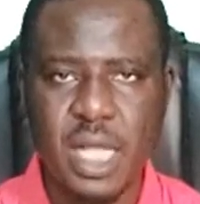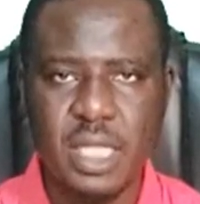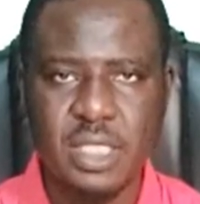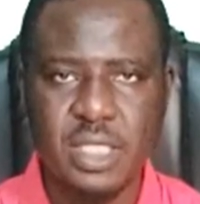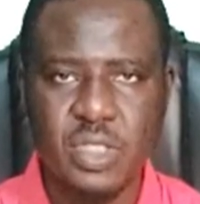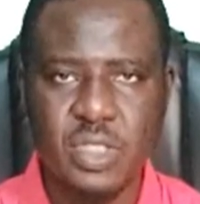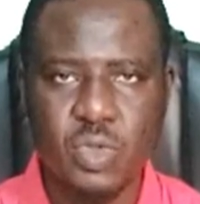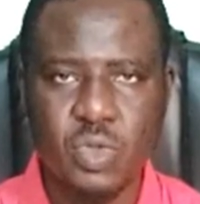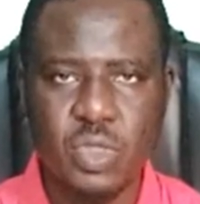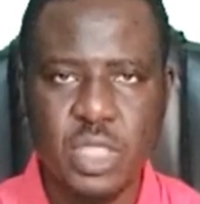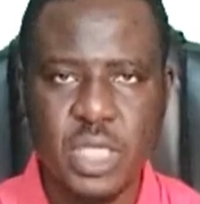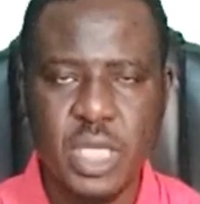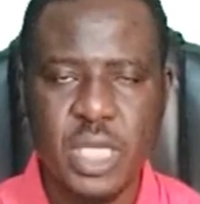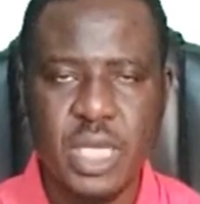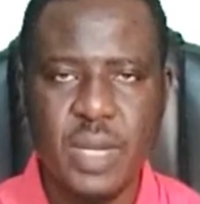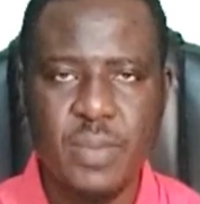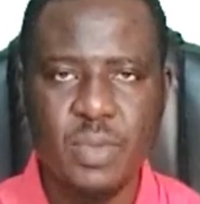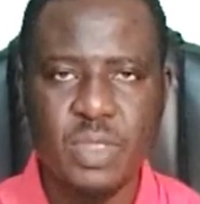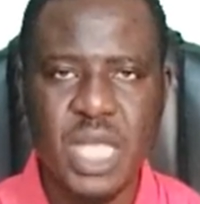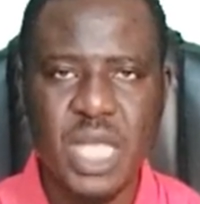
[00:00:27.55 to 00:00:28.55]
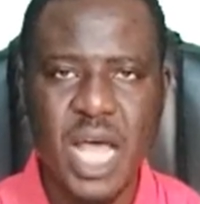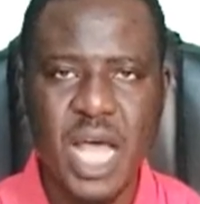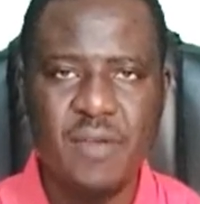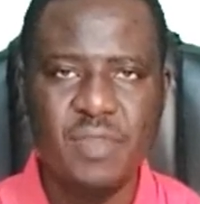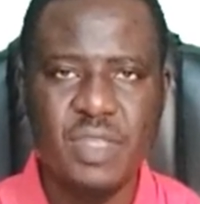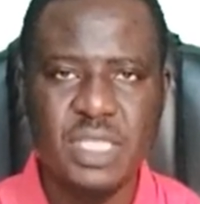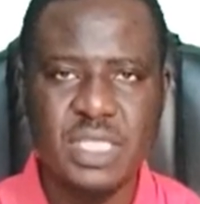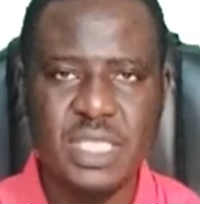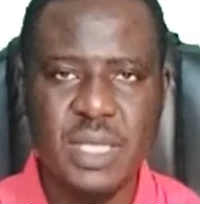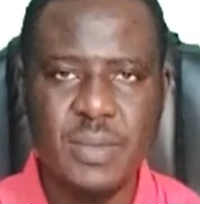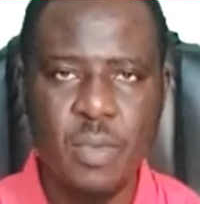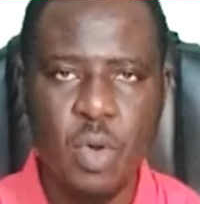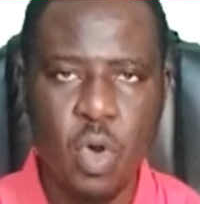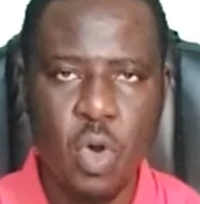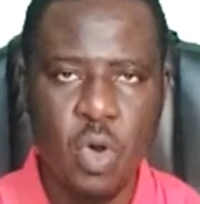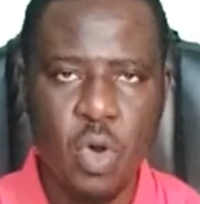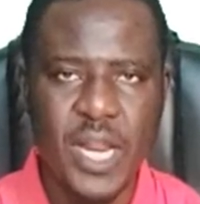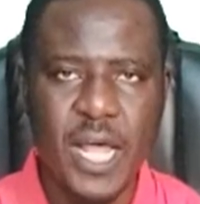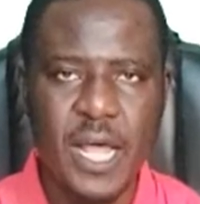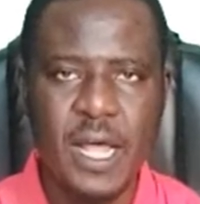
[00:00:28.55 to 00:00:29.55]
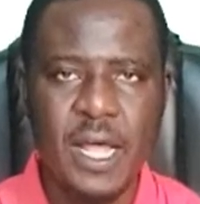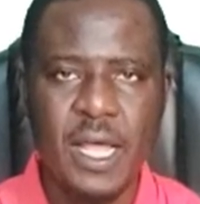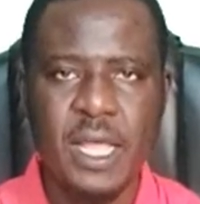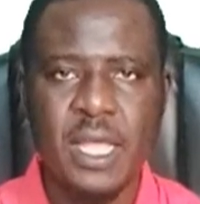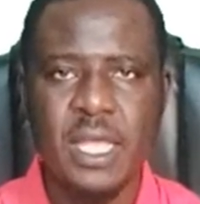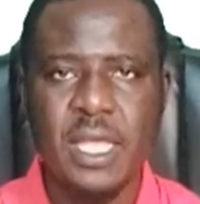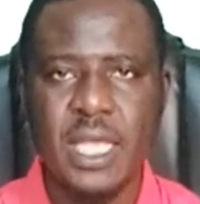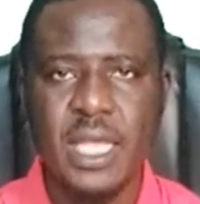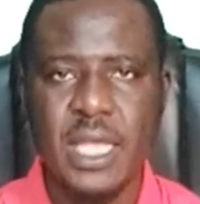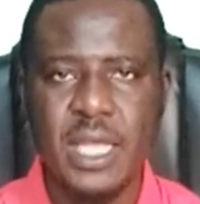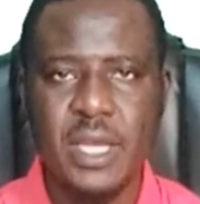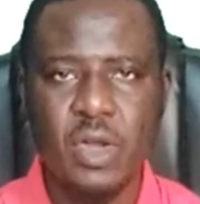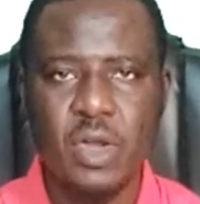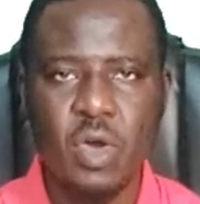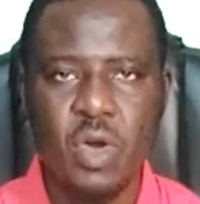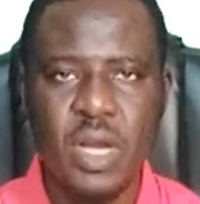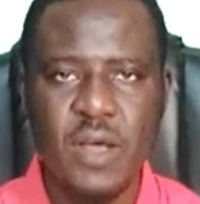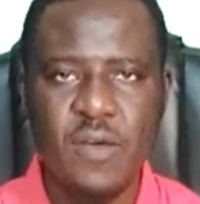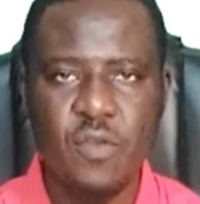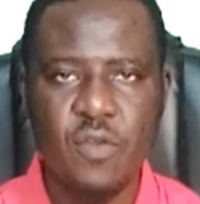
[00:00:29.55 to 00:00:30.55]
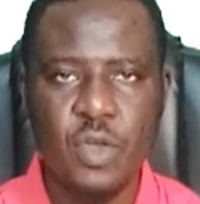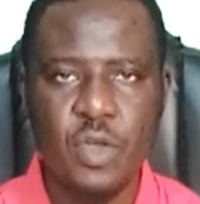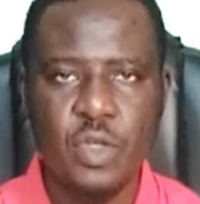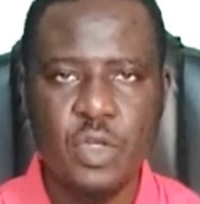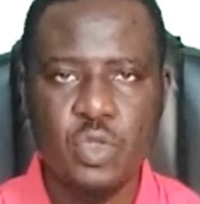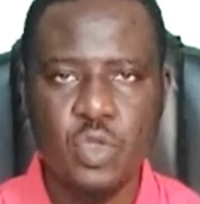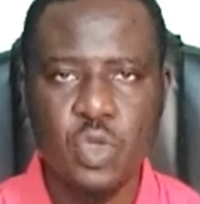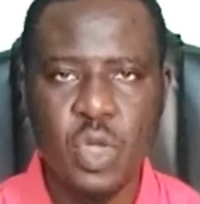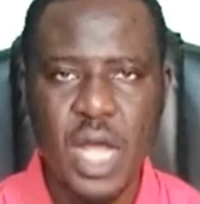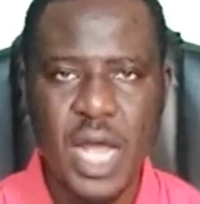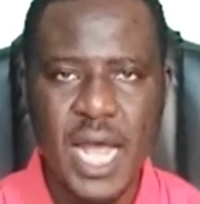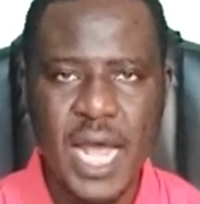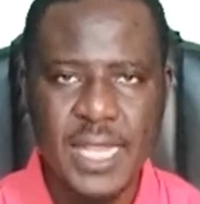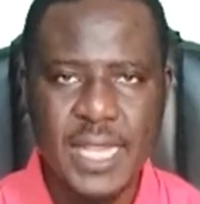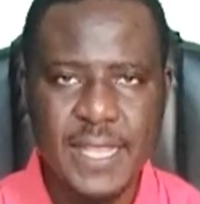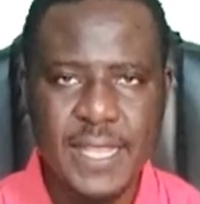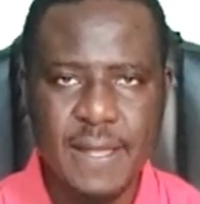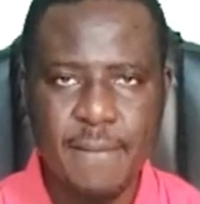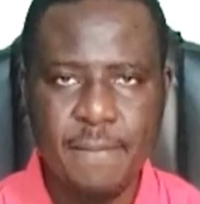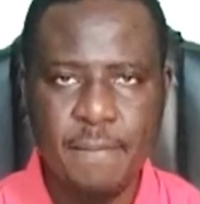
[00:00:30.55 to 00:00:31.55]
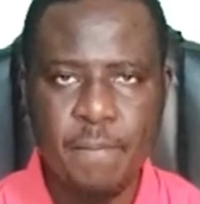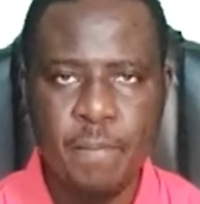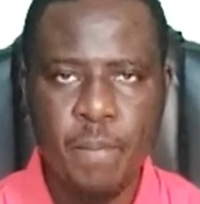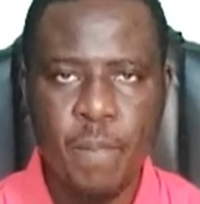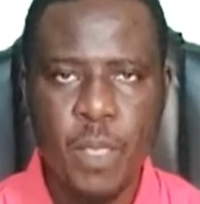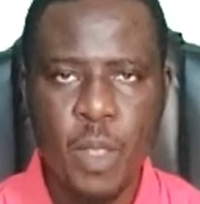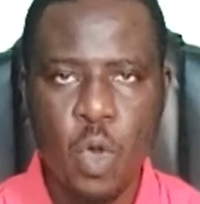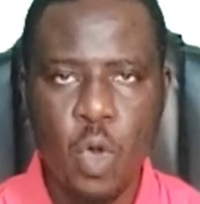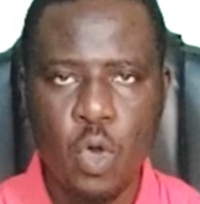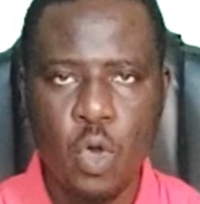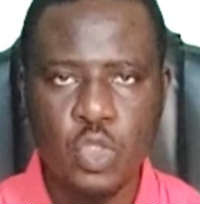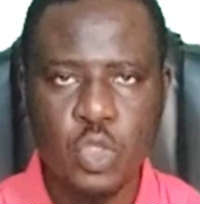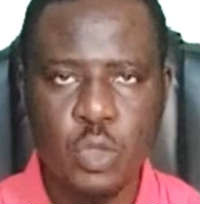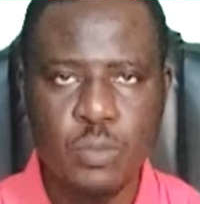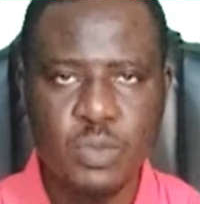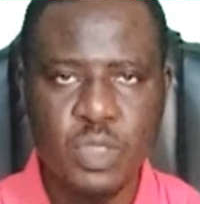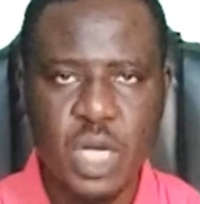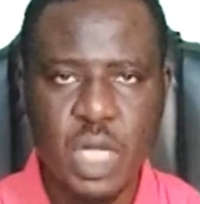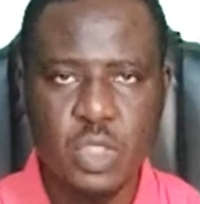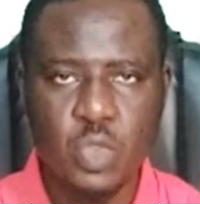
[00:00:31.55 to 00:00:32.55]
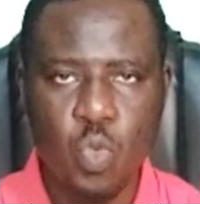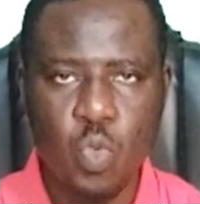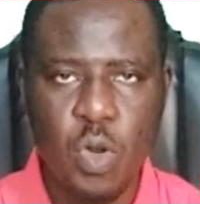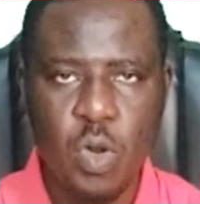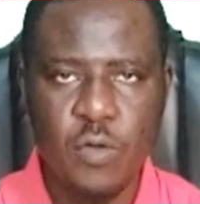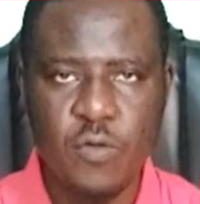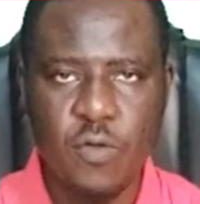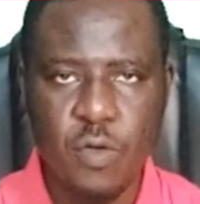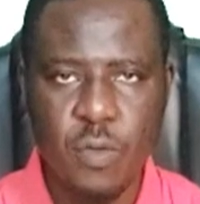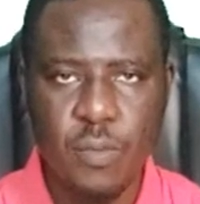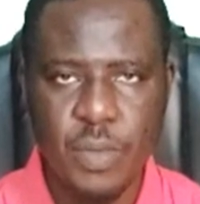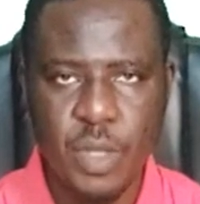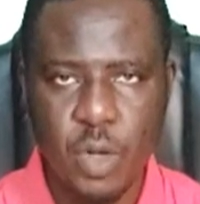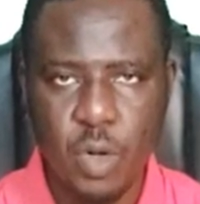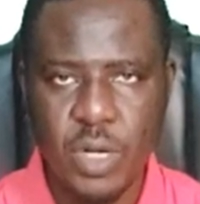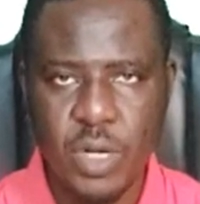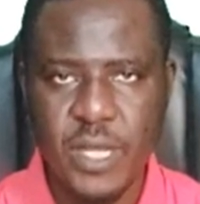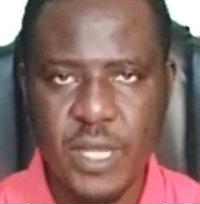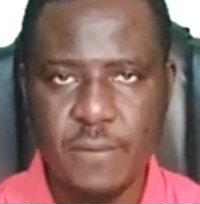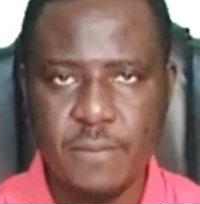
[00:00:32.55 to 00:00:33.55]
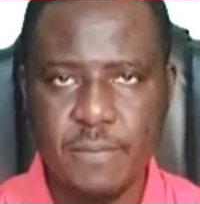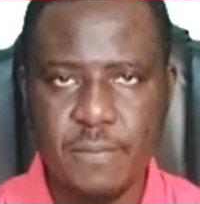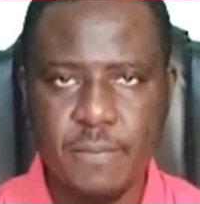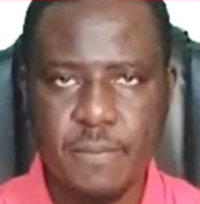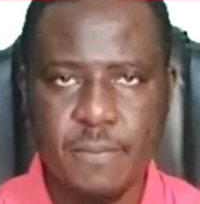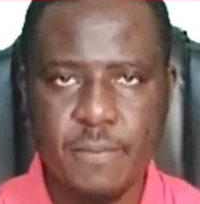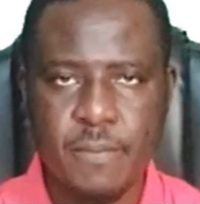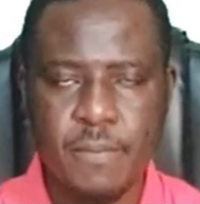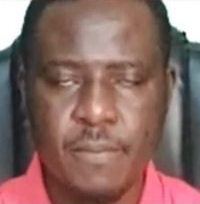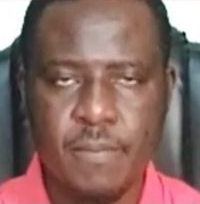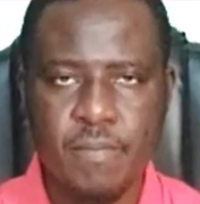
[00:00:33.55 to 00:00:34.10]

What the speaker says: That is to say, they must have the same order in order for you to add them or subtract one from the other.